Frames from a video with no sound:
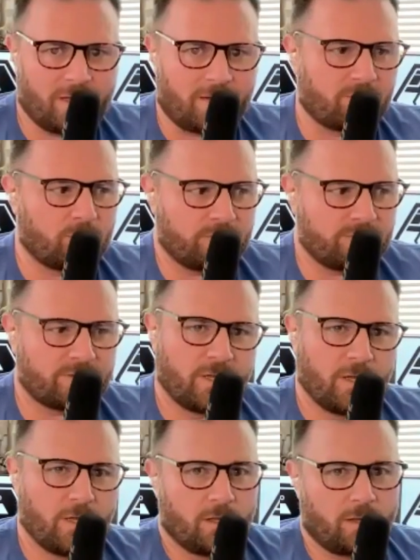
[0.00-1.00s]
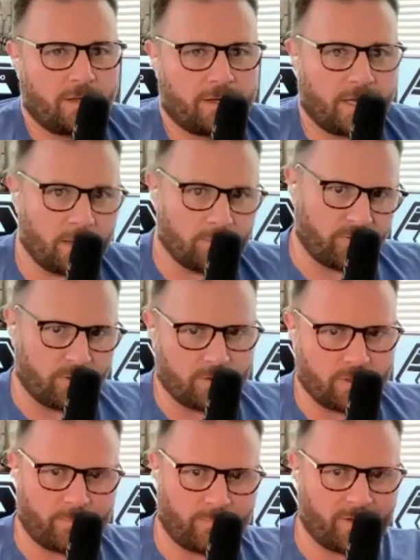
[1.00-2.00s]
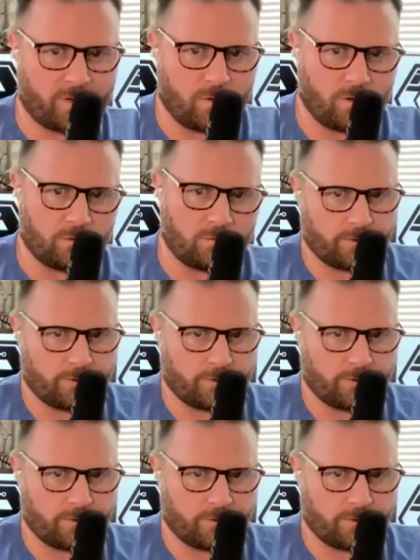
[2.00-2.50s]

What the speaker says: Everyone's like, "Hey, I'm following up on my quote.